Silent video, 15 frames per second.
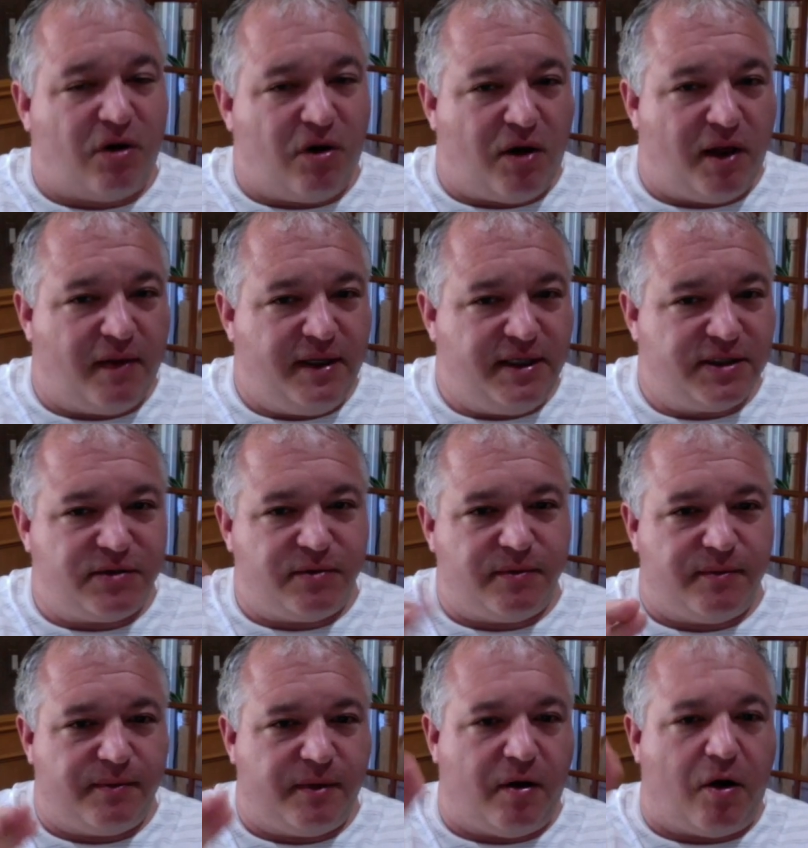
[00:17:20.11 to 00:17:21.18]
at least
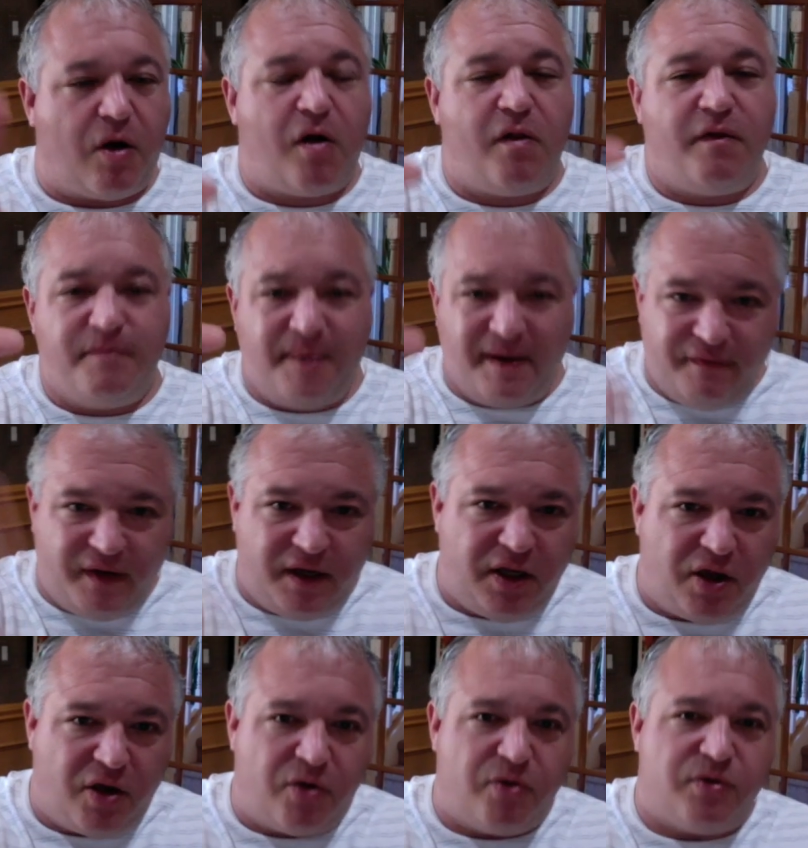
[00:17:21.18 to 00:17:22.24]
all of my
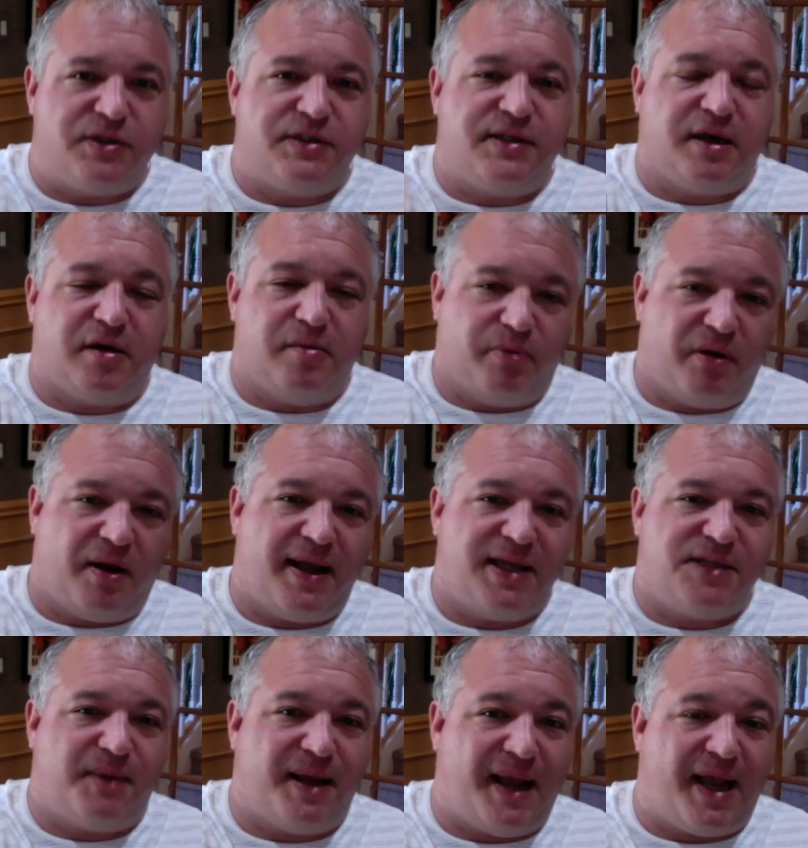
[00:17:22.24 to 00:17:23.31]
videos that
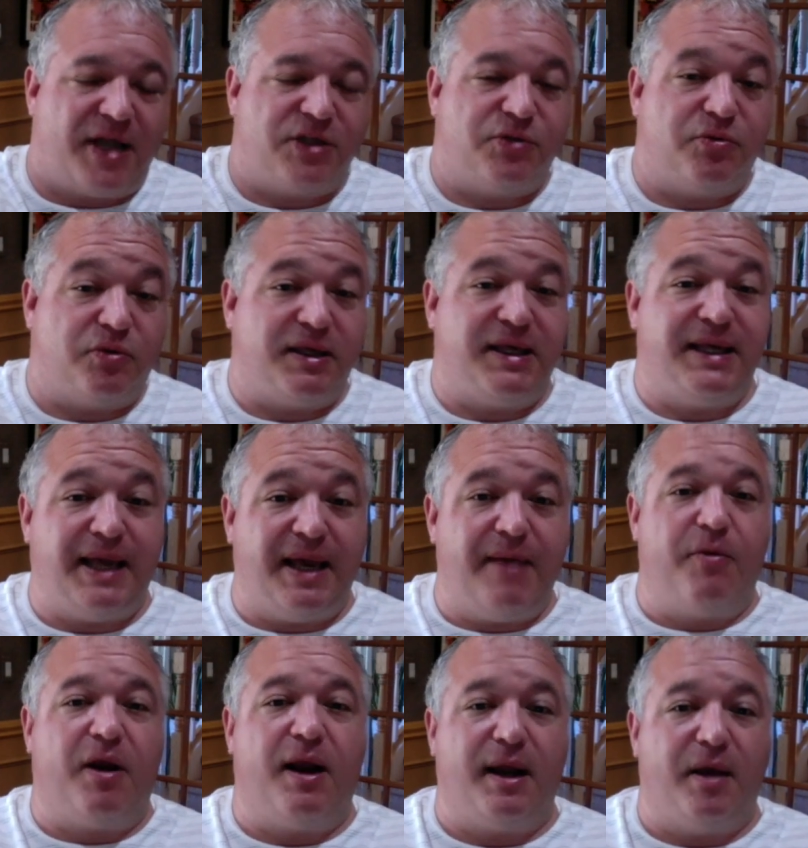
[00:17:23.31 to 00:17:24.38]
comprise my actual Game
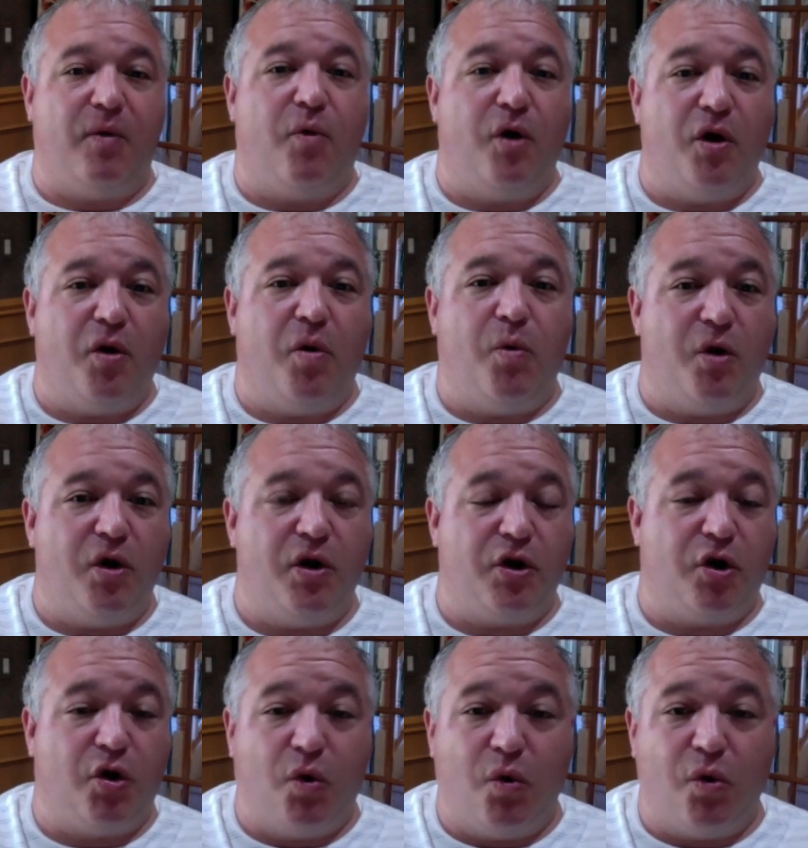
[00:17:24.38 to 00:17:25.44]
Writing 101
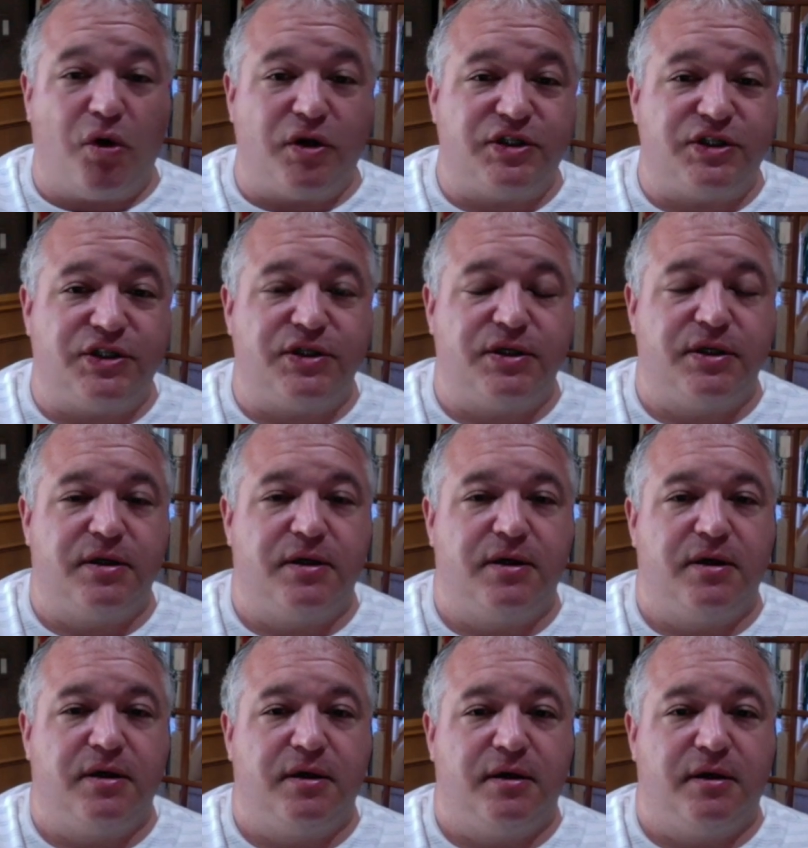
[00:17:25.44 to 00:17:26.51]
course
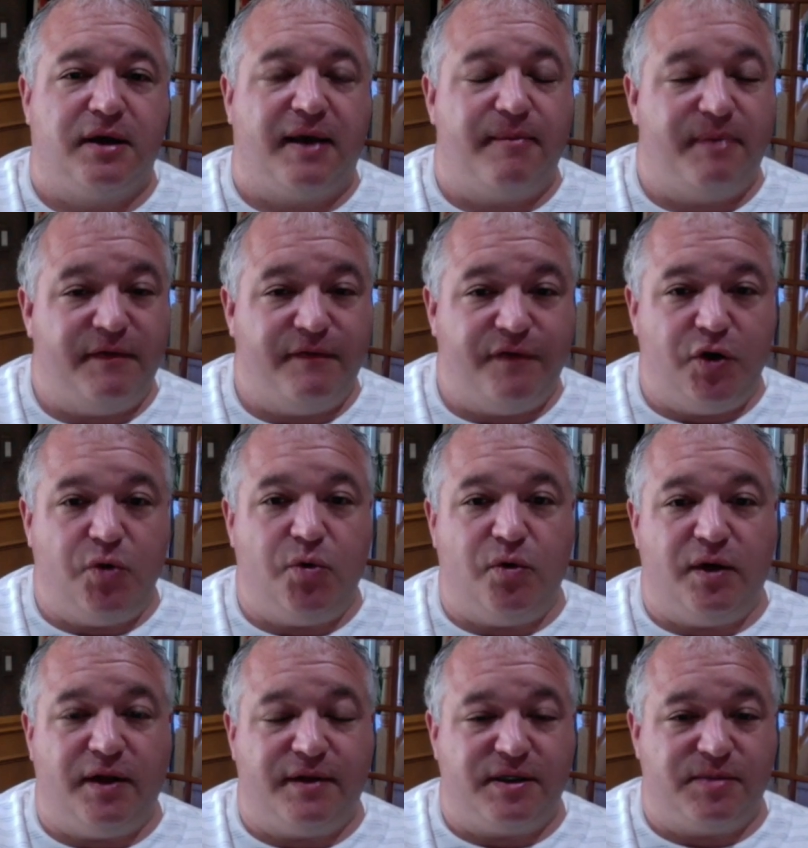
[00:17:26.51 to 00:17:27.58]
have been viewed
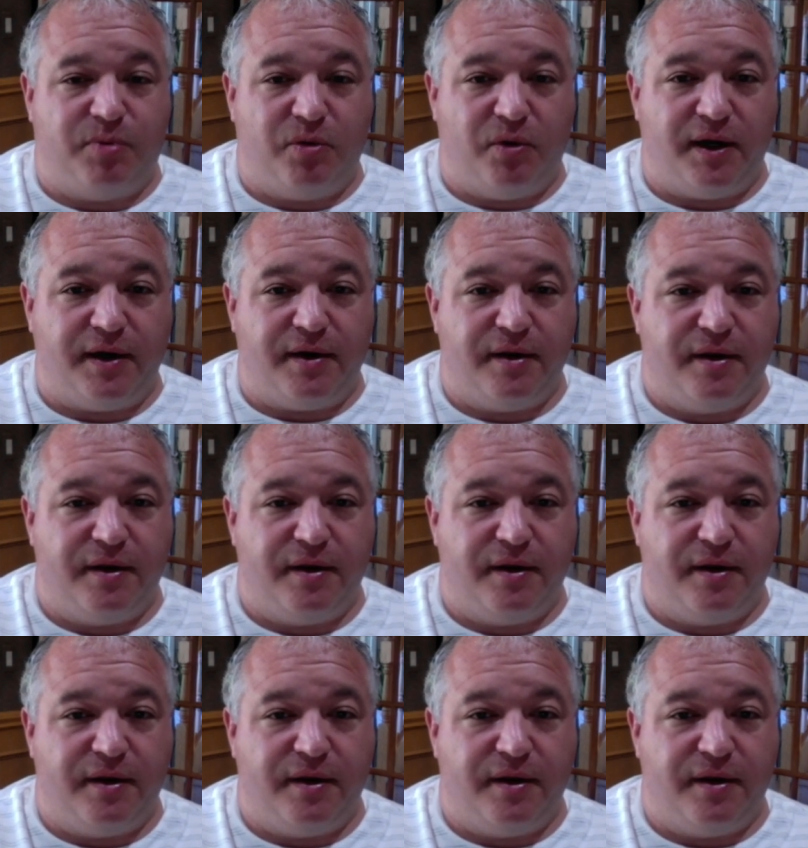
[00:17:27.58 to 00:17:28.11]
at this point.